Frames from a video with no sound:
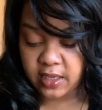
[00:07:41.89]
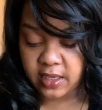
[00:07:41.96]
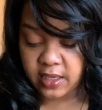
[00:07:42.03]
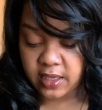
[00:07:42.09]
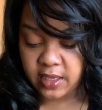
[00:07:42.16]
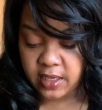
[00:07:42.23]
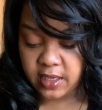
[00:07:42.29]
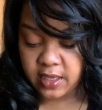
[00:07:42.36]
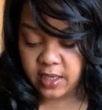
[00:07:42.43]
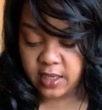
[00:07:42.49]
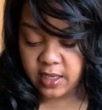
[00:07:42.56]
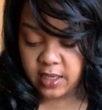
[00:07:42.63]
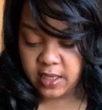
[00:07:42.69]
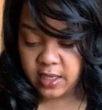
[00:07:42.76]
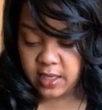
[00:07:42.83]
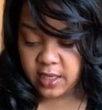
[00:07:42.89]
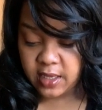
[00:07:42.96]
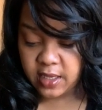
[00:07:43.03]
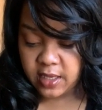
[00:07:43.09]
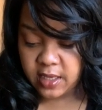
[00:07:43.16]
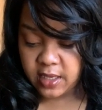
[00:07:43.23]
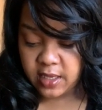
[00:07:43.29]

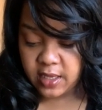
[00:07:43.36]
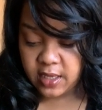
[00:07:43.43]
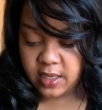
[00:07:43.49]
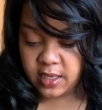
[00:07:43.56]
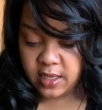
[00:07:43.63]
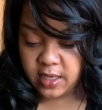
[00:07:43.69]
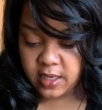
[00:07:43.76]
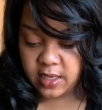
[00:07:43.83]
No one is speaking in this clip.